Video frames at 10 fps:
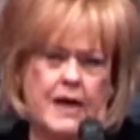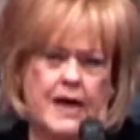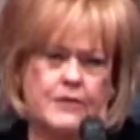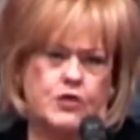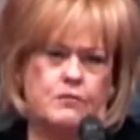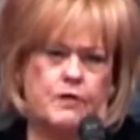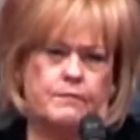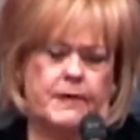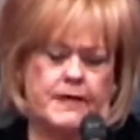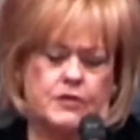and you were
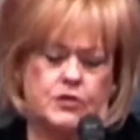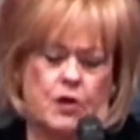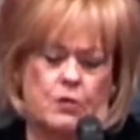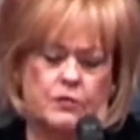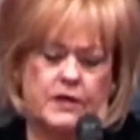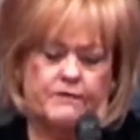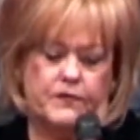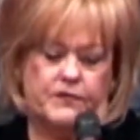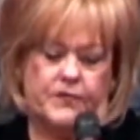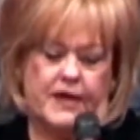being told
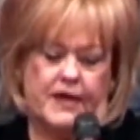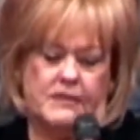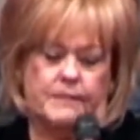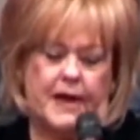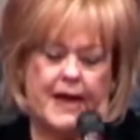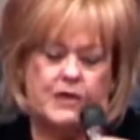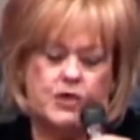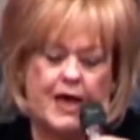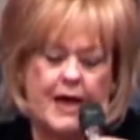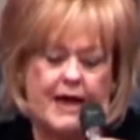different things, but I,
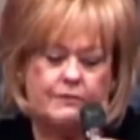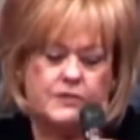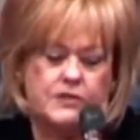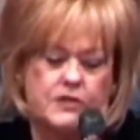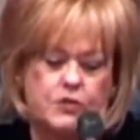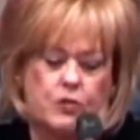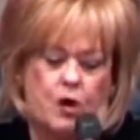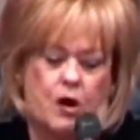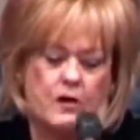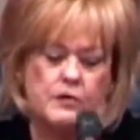you, I was in your
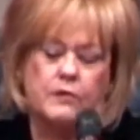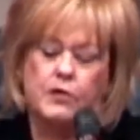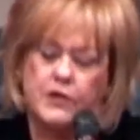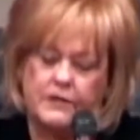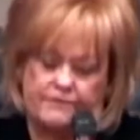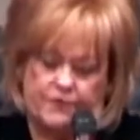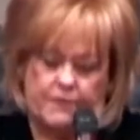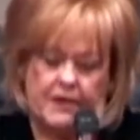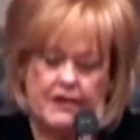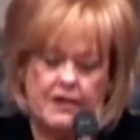heart. You were looking for
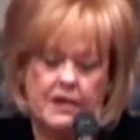me.